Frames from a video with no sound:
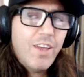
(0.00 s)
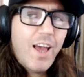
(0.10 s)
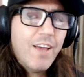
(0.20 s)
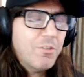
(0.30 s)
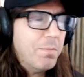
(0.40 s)

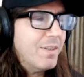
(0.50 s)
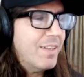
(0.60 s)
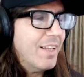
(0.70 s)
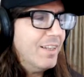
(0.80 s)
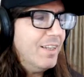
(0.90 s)
has it been
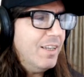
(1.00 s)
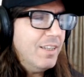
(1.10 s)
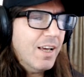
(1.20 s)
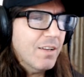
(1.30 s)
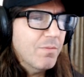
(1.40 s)
deadly?
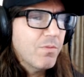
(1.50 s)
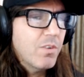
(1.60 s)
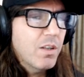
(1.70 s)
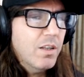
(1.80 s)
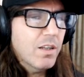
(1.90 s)
Yeah.
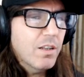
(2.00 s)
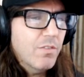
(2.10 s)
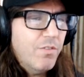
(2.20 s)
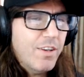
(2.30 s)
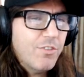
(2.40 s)
Yeah.
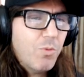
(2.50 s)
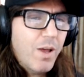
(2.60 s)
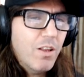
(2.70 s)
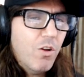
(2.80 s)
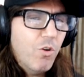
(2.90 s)

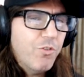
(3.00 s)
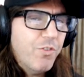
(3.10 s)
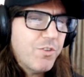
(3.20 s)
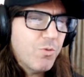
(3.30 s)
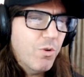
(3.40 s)
Venezuela holds
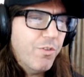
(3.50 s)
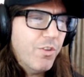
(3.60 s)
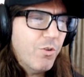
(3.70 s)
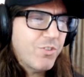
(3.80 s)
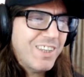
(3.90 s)
vigil for
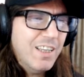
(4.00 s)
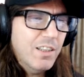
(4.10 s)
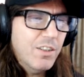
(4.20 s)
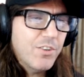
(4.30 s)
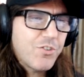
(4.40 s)
those
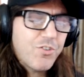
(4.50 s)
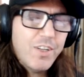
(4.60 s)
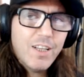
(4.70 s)
killed in street